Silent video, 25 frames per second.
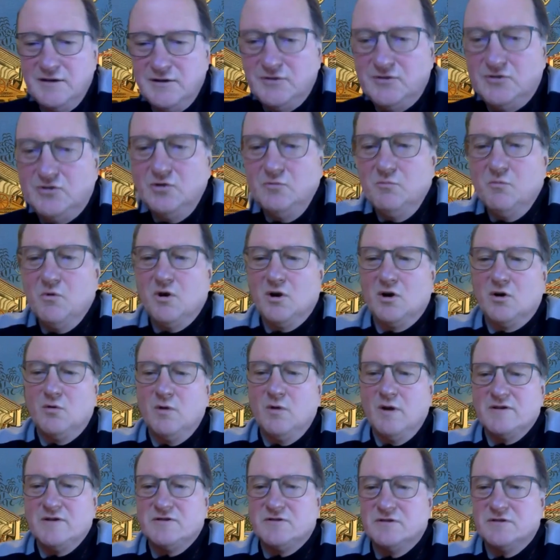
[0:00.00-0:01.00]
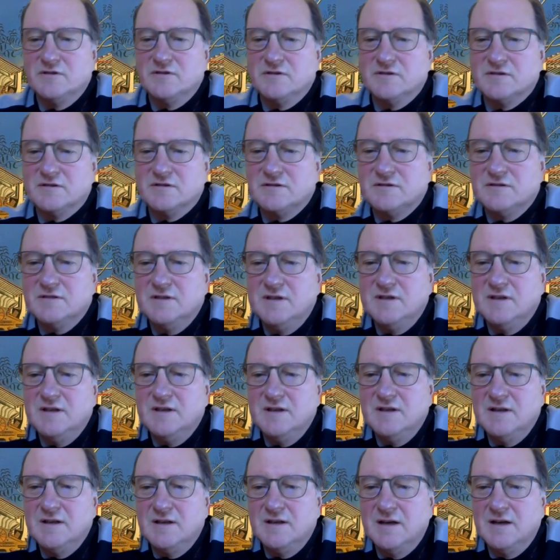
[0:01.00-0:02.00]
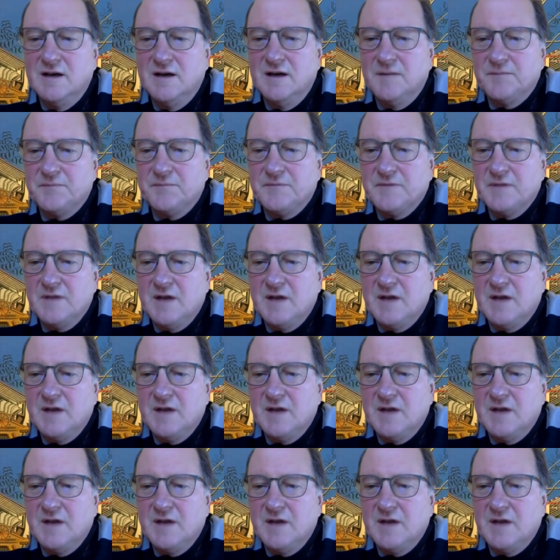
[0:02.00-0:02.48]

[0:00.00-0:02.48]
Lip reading: 2 more questions. How